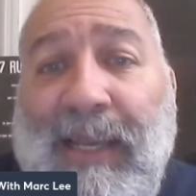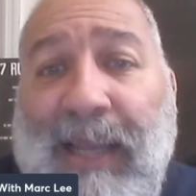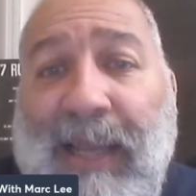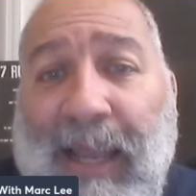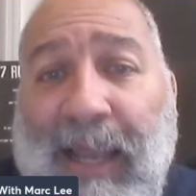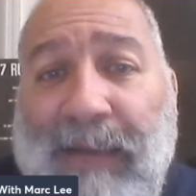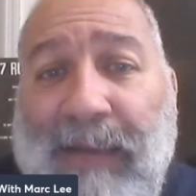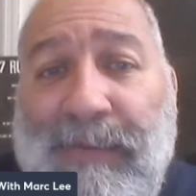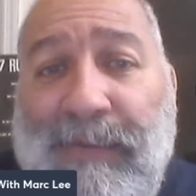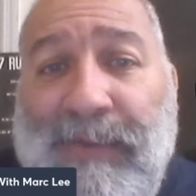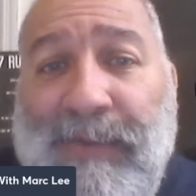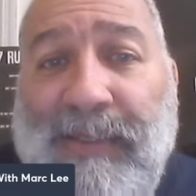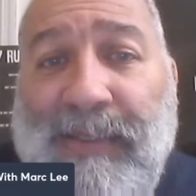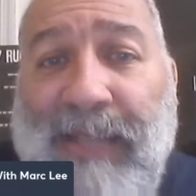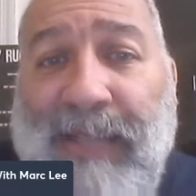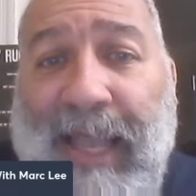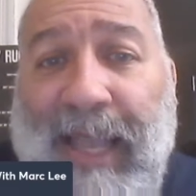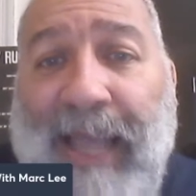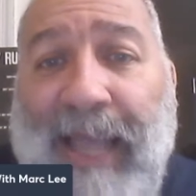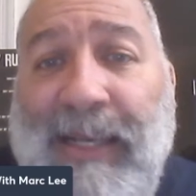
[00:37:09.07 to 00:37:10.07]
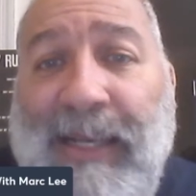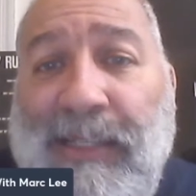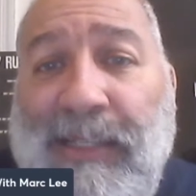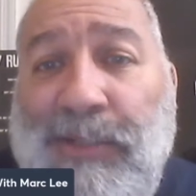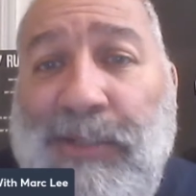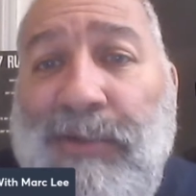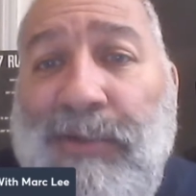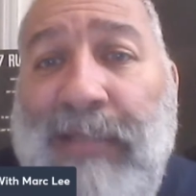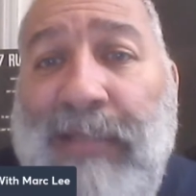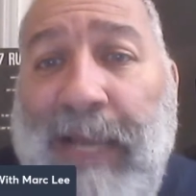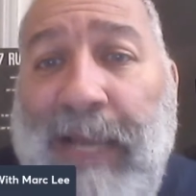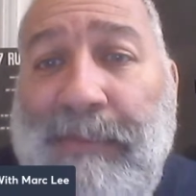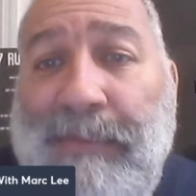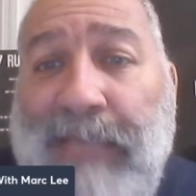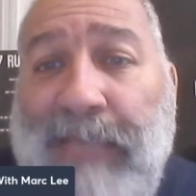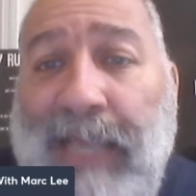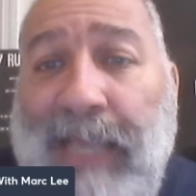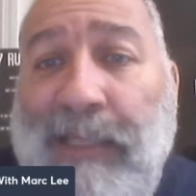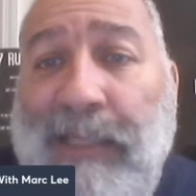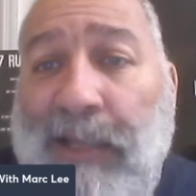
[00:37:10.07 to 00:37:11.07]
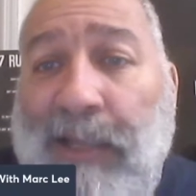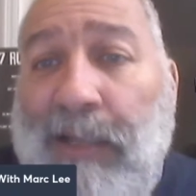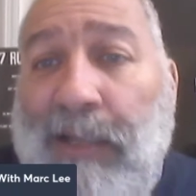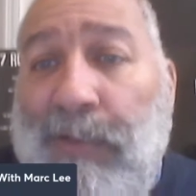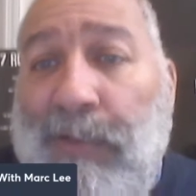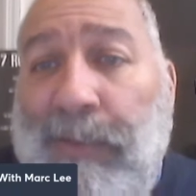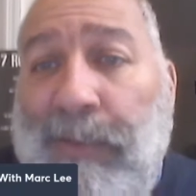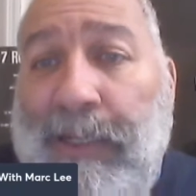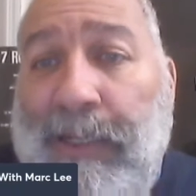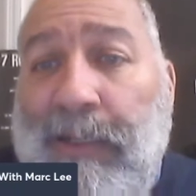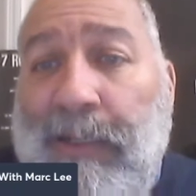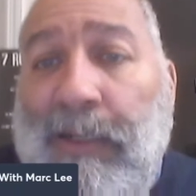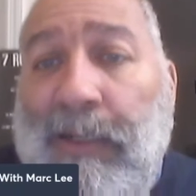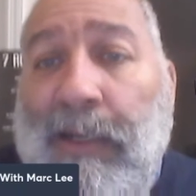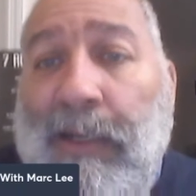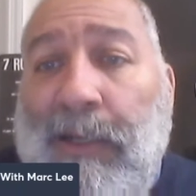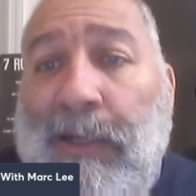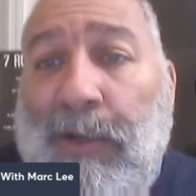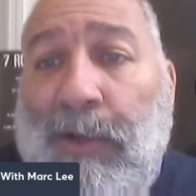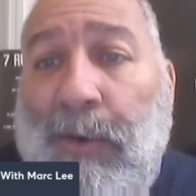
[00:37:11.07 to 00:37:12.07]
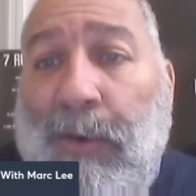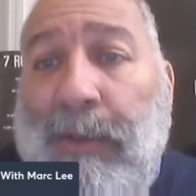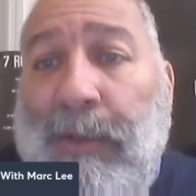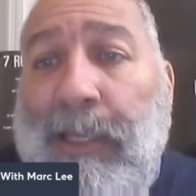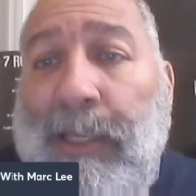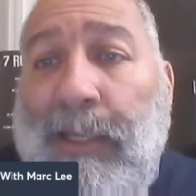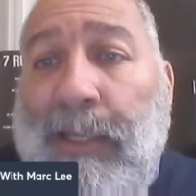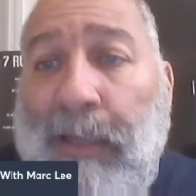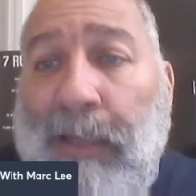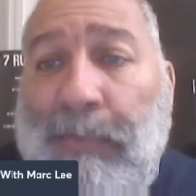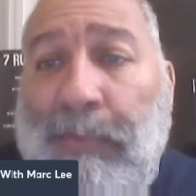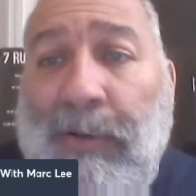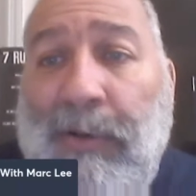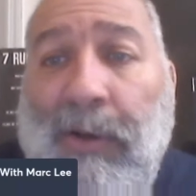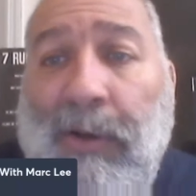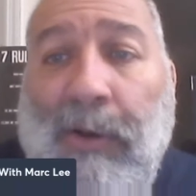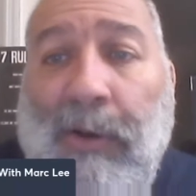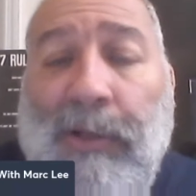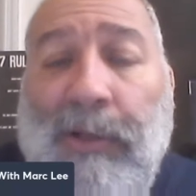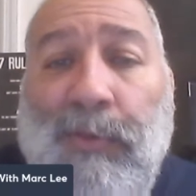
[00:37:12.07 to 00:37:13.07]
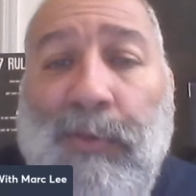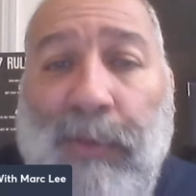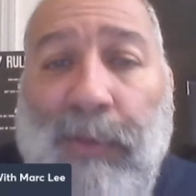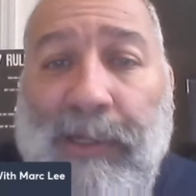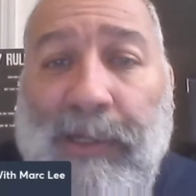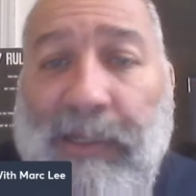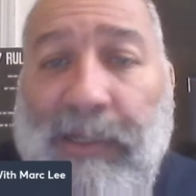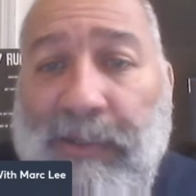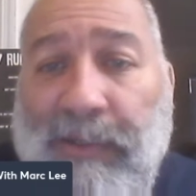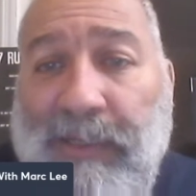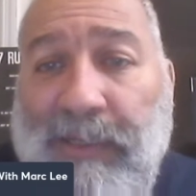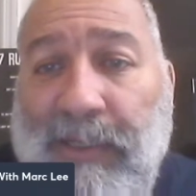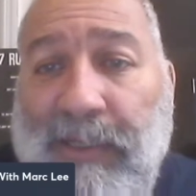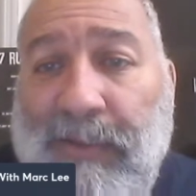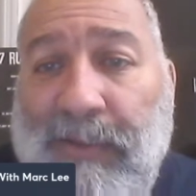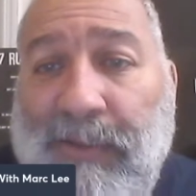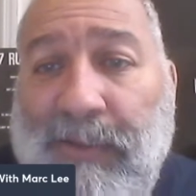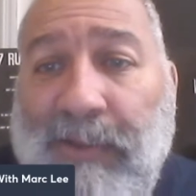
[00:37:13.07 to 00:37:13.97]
have added 2-time Cy Young winner Corey Glover on a 1-year deal.